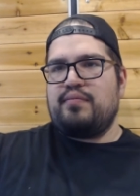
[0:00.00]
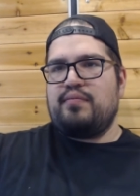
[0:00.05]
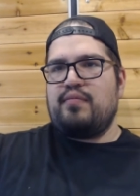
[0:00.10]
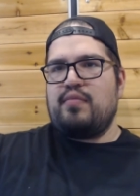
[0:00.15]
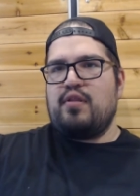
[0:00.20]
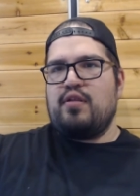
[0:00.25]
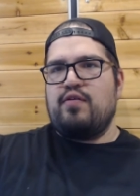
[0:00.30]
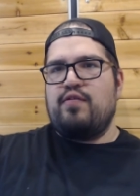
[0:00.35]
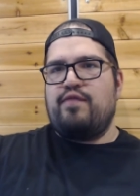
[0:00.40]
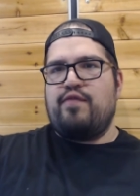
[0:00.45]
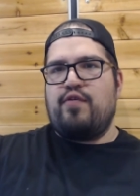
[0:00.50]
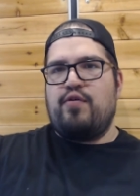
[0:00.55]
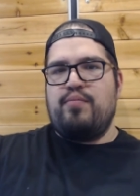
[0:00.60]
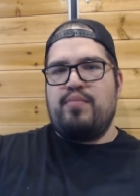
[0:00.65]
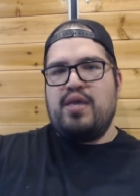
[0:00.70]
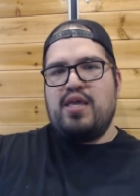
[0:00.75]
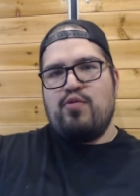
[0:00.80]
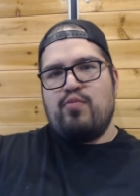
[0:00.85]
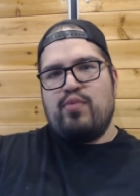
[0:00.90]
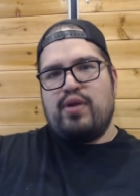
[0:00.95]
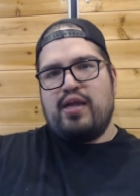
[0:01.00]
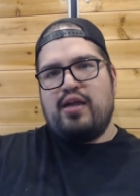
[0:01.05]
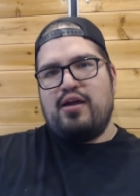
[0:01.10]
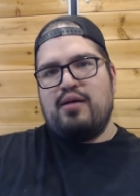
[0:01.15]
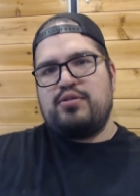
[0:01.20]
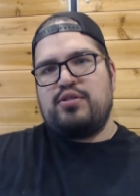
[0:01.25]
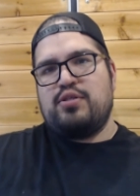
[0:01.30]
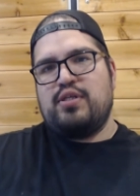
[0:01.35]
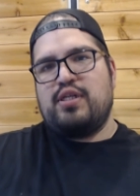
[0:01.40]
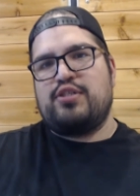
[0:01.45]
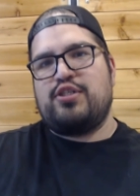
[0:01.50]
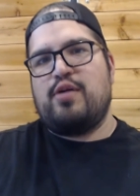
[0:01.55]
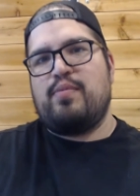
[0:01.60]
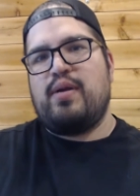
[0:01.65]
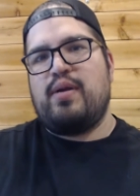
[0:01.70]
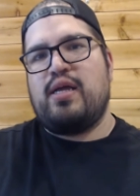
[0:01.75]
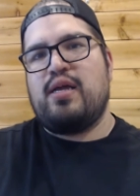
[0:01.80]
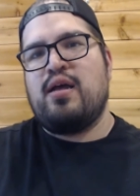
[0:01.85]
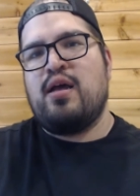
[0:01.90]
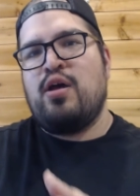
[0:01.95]
for me, when it comes to
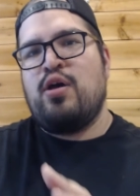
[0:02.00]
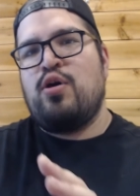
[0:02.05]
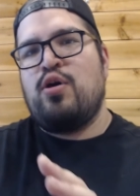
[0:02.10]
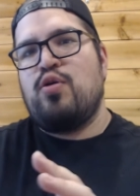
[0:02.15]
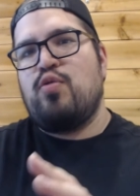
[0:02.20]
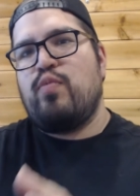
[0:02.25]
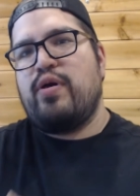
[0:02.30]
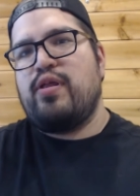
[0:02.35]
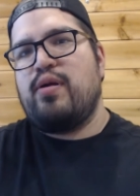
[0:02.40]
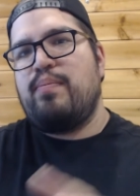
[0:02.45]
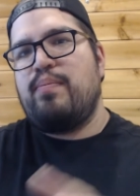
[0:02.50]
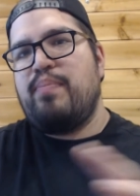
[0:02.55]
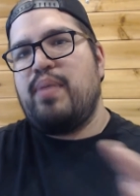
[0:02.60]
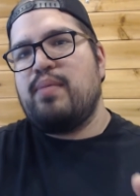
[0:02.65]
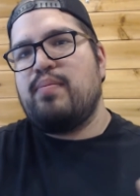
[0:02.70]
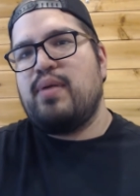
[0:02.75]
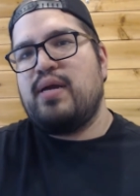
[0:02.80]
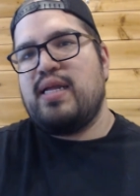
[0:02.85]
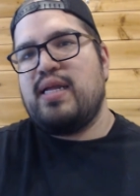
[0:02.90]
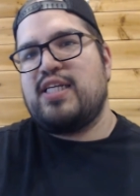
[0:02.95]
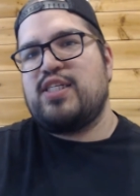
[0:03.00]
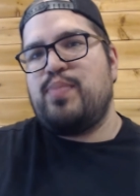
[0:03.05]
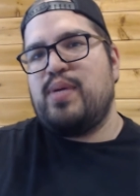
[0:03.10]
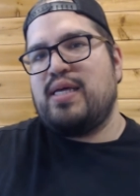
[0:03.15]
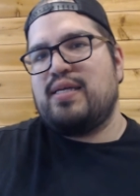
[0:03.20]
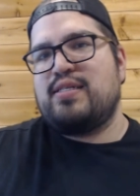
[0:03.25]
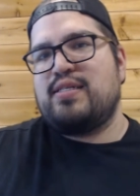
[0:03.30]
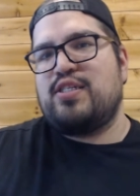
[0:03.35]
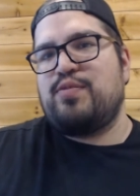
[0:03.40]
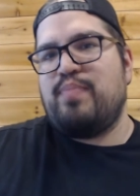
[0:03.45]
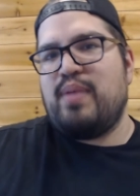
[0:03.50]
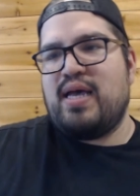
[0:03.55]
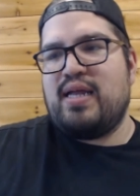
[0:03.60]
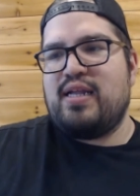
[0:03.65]
determining whether big money is being spent,